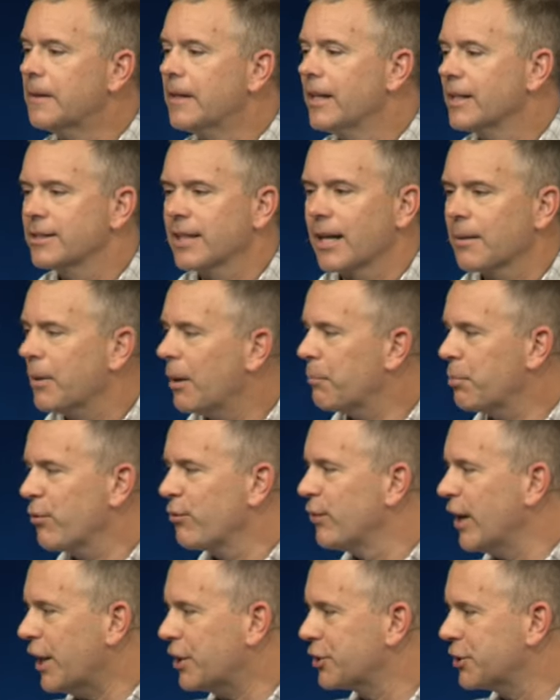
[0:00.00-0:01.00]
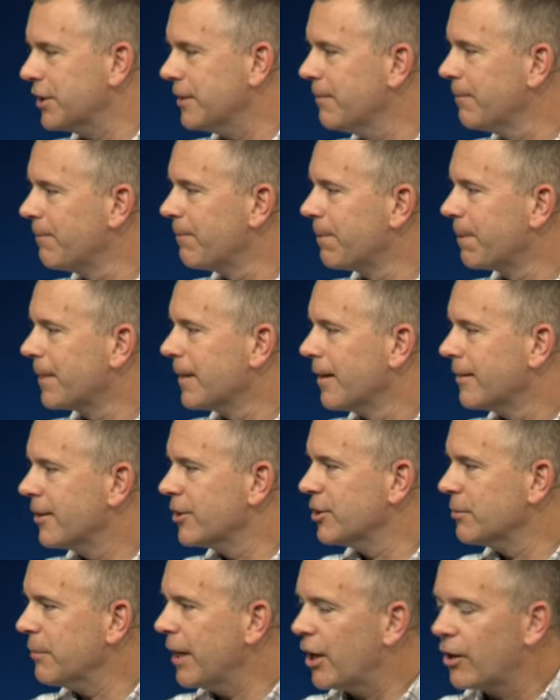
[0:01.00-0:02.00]
It's not about perfection,
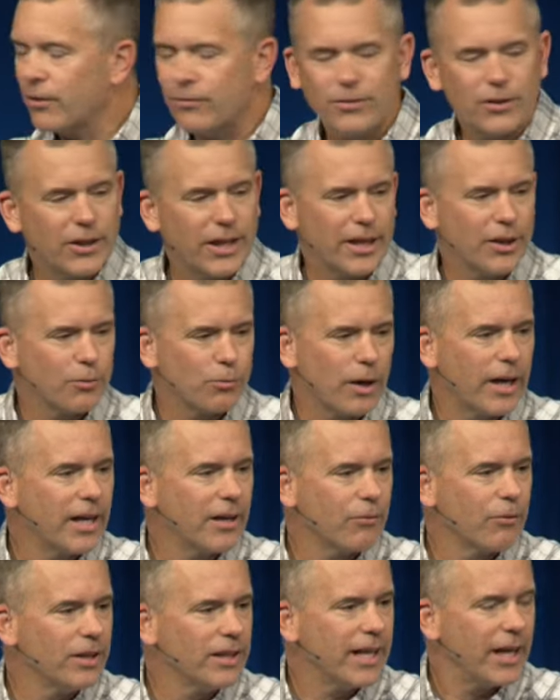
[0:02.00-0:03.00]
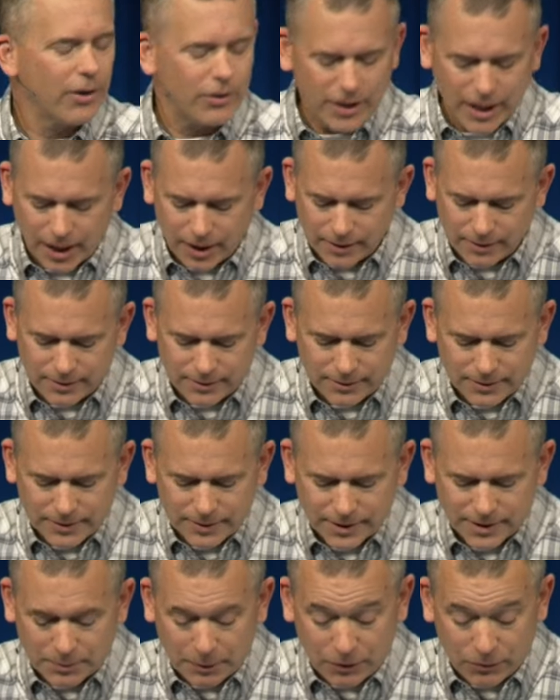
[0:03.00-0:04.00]
doesn't matter if you're getting it right every day or not,
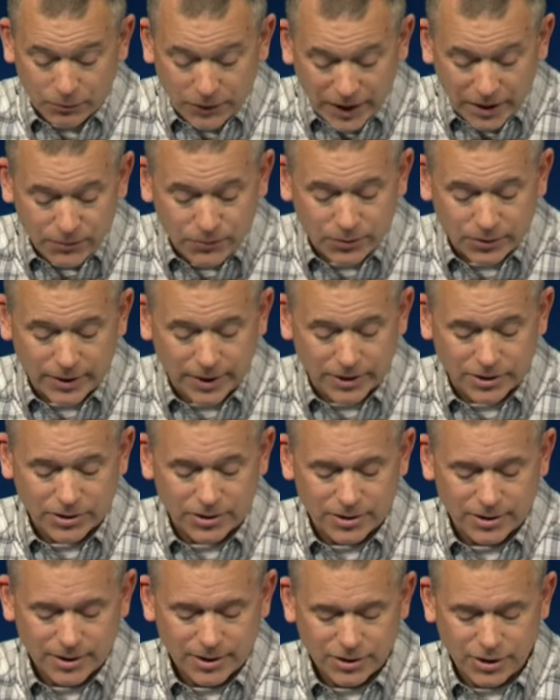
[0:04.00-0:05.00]
it's about faithfulness.